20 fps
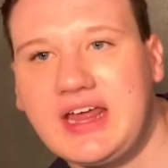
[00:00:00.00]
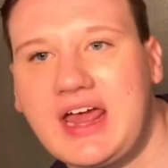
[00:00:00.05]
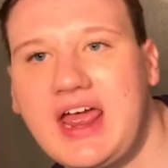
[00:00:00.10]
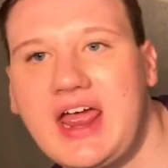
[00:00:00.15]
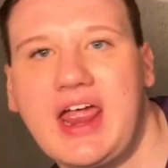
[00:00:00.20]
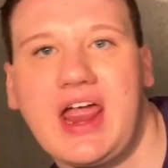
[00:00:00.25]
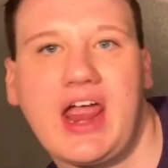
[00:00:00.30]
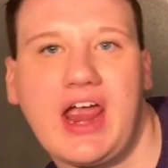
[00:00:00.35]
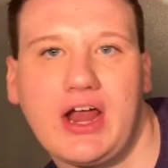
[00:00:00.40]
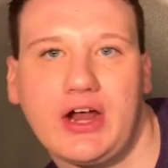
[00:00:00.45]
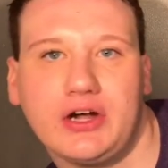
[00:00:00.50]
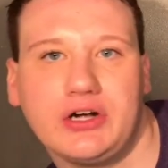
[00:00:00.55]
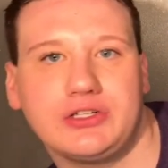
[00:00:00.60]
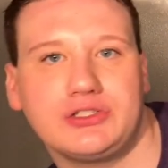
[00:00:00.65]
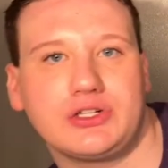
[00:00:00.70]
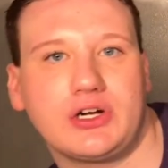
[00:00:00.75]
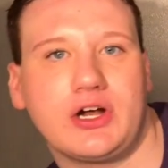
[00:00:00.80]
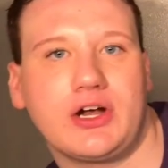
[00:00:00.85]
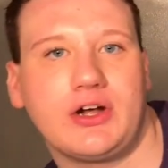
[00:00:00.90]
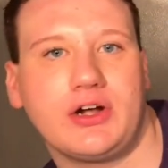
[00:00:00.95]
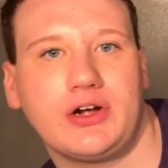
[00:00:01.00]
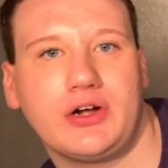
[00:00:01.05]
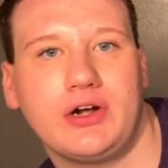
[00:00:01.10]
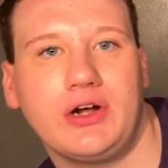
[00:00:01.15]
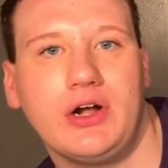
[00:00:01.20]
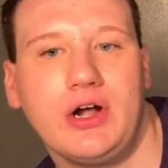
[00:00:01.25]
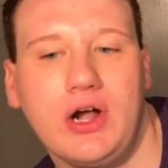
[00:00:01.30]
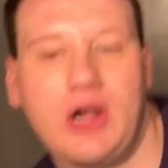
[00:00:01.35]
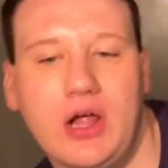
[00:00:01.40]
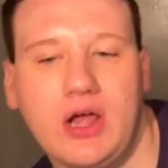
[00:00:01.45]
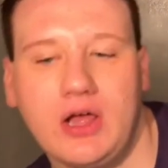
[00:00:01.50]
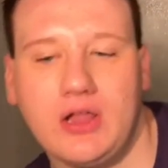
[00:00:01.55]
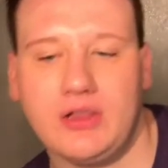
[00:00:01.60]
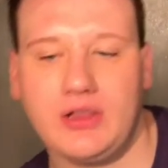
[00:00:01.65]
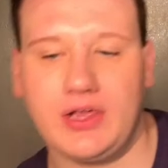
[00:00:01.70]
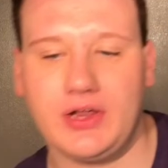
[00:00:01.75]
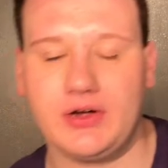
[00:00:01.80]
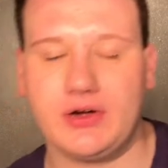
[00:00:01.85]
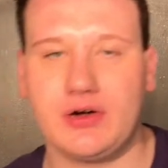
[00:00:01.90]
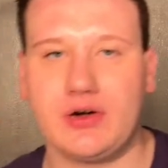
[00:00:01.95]
a hair dryer
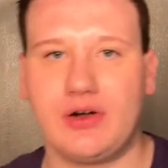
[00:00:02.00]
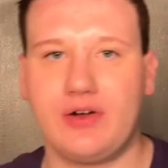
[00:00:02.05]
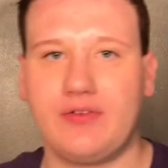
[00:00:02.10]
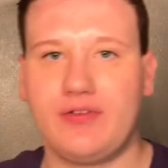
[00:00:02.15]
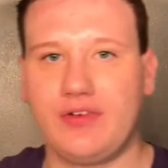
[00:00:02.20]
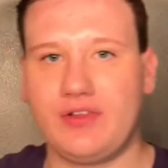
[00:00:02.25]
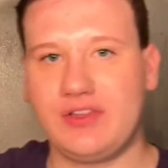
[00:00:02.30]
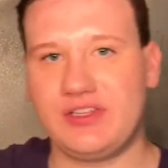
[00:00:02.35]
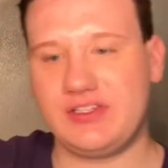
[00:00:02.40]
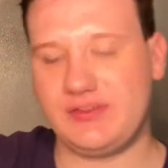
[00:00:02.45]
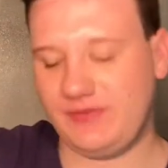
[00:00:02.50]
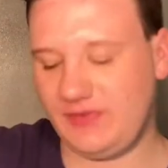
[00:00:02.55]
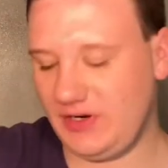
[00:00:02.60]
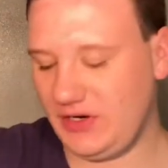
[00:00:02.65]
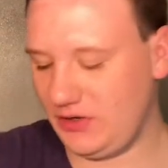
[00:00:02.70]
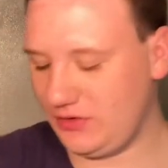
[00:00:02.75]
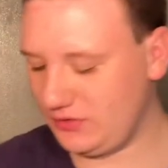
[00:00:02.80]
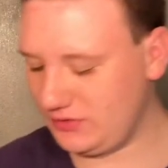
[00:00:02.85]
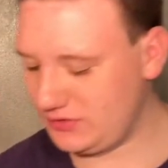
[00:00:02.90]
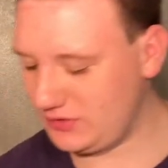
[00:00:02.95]
later on for this video.